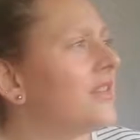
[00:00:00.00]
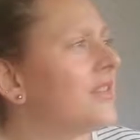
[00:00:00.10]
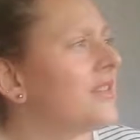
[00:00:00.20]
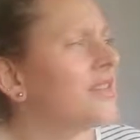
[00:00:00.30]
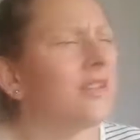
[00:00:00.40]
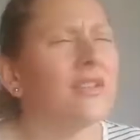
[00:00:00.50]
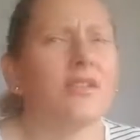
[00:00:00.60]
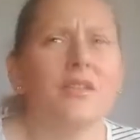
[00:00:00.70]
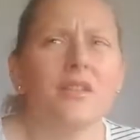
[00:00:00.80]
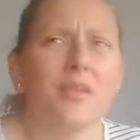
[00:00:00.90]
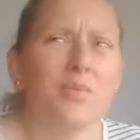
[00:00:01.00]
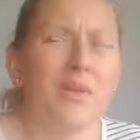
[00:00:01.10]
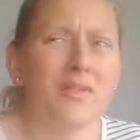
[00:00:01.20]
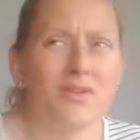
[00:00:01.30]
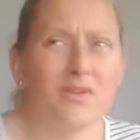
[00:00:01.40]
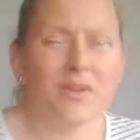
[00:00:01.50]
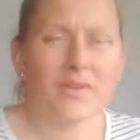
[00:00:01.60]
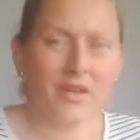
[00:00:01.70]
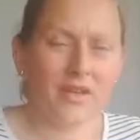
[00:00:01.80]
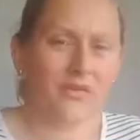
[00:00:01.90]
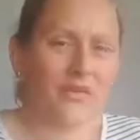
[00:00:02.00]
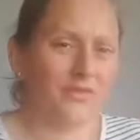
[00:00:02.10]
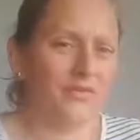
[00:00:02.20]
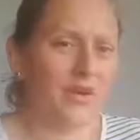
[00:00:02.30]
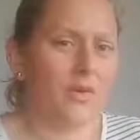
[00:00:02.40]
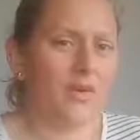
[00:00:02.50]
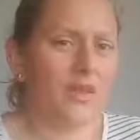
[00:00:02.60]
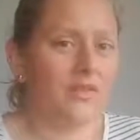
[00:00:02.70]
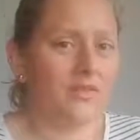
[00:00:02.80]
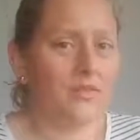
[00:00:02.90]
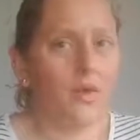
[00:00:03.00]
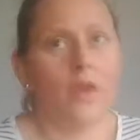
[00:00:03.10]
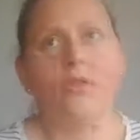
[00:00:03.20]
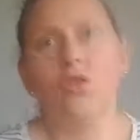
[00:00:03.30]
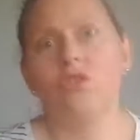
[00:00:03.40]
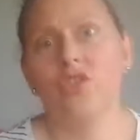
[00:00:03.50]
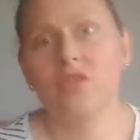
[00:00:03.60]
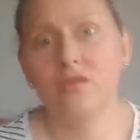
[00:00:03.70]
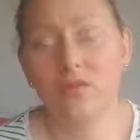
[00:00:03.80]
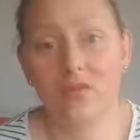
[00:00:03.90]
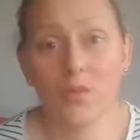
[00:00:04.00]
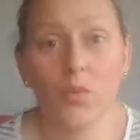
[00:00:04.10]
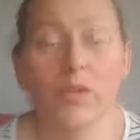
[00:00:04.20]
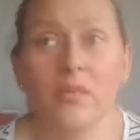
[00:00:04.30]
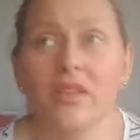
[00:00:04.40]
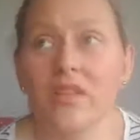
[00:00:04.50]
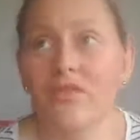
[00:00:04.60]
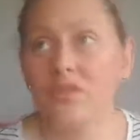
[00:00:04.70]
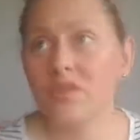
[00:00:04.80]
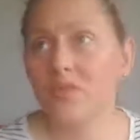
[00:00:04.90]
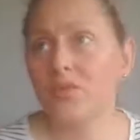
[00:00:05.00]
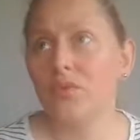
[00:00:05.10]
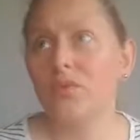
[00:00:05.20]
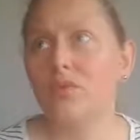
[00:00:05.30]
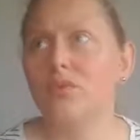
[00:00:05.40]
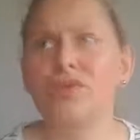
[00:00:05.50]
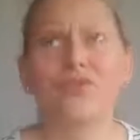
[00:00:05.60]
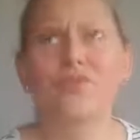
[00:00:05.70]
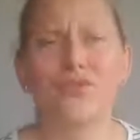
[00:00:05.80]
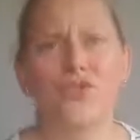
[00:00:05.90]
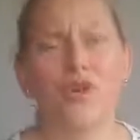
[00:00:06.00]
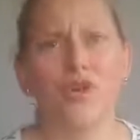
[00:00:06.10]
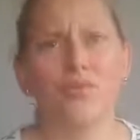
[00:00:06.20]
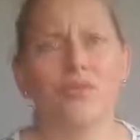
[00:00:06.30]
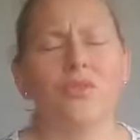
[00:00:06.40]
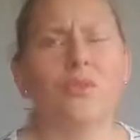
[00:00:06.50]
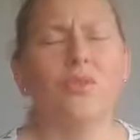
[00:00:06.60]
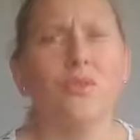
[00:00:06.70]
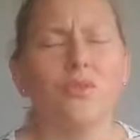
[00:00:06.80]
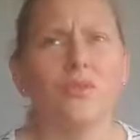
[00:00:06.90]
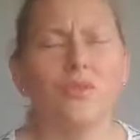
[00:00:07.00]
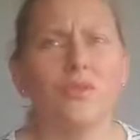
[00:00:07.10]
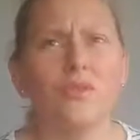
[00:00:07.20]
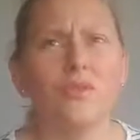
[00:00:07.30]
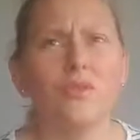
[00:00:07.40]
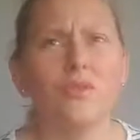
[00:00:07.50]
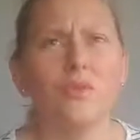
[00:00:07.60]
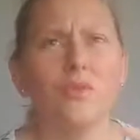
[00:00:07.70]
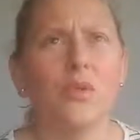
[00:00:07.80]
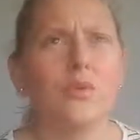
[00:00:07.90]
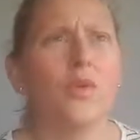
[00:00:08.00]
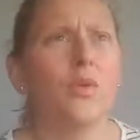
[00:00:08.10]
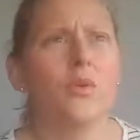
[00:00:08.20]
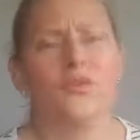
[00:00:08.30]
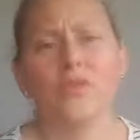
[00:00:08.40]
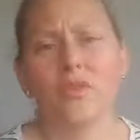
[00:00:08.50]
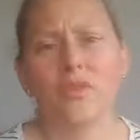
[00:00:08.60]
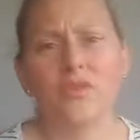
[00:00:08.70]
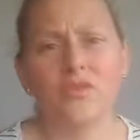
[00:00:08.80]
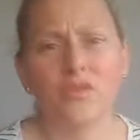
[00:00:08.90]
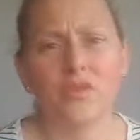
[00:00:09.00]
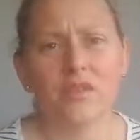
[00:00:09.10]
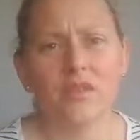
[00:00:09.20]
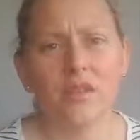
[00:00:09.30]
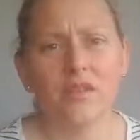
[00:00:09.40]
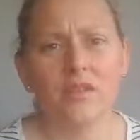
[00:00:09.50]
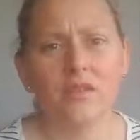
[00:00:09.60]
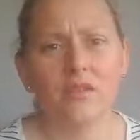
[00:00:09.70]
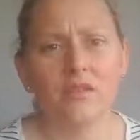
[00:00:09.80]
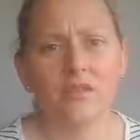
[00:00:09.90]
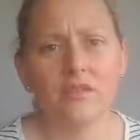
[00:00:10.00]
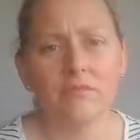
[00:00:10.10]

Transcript: it applies to other areas of our lives as well, and not just to single women. Like, for example, looking for jobs, you know, women go on a few interviews and